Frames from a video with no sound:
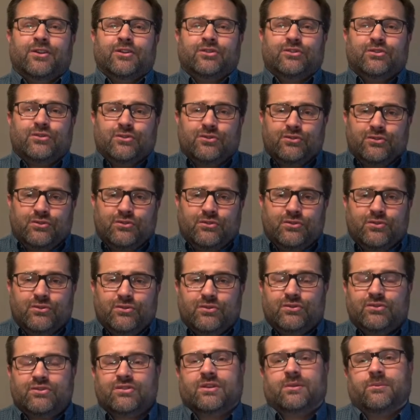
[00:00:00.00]
to
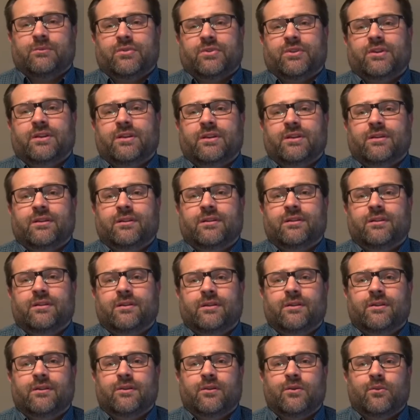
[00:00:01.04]
do something
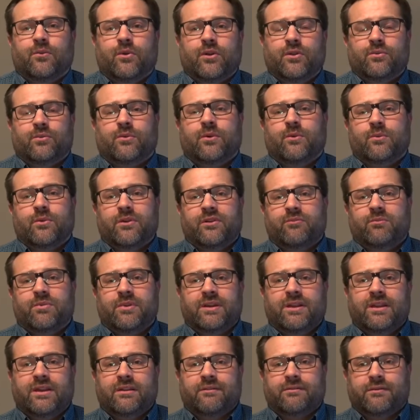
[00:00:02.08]
with what we've
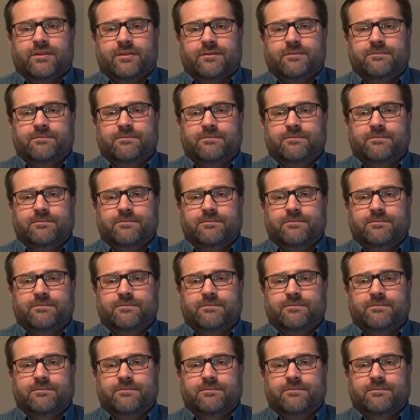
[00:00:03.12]
been given.